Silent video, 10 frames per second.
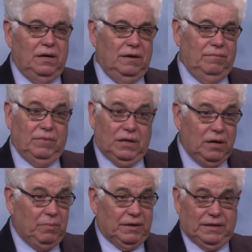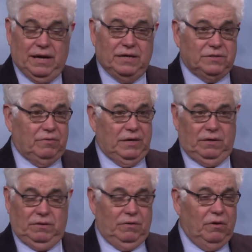Um, Lubbock that has a great,
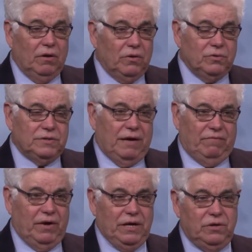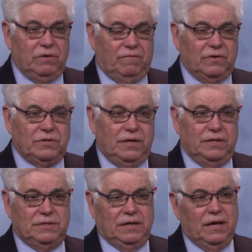all of those have great
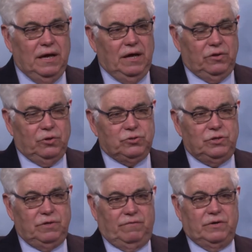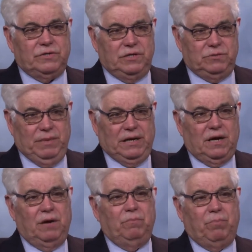universities, and those universities
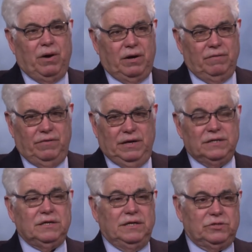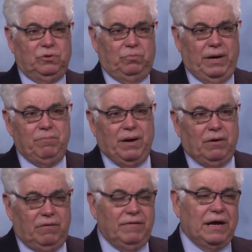become part of the intellectual brain
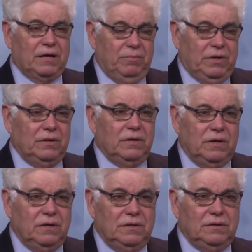power of that community.